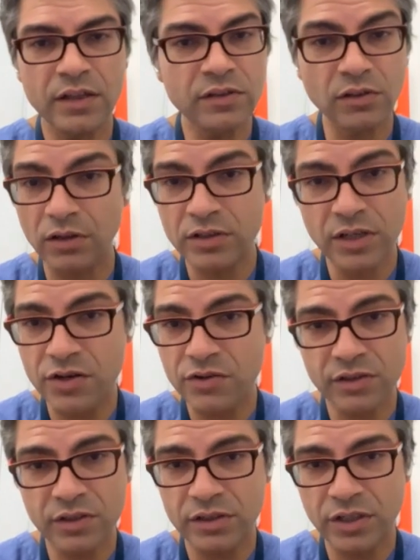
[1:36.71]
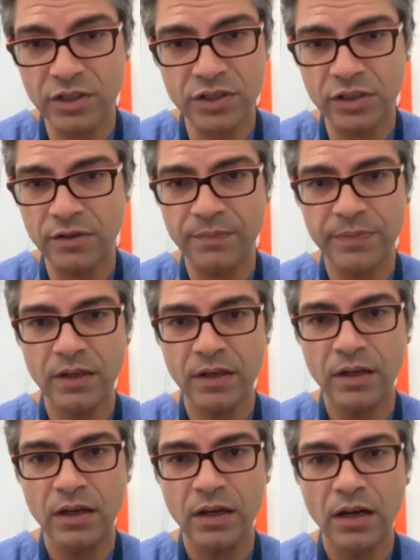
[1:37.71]
It's not a dangerous condition.
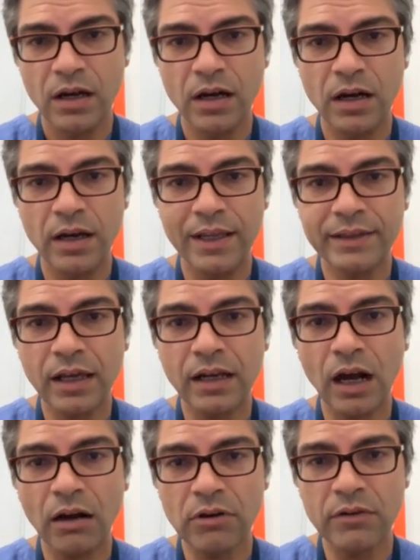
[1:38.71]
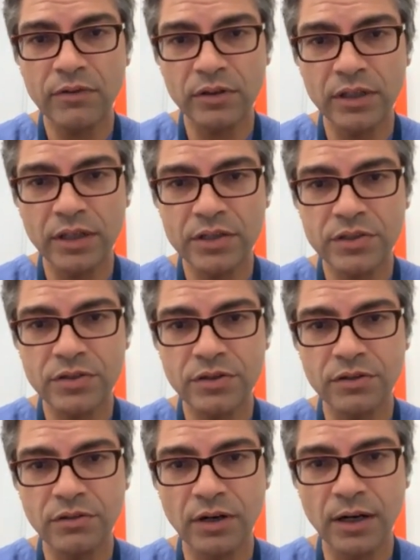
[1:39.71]
It can, however, lead
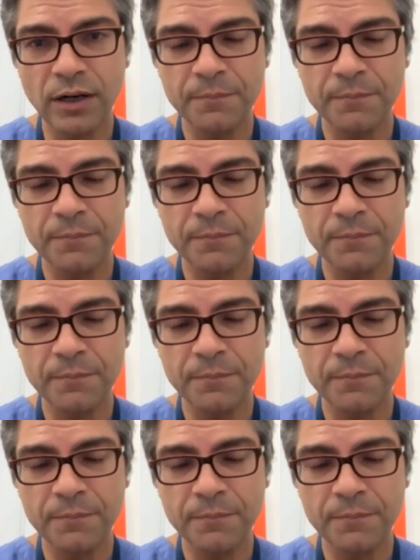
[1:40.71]
to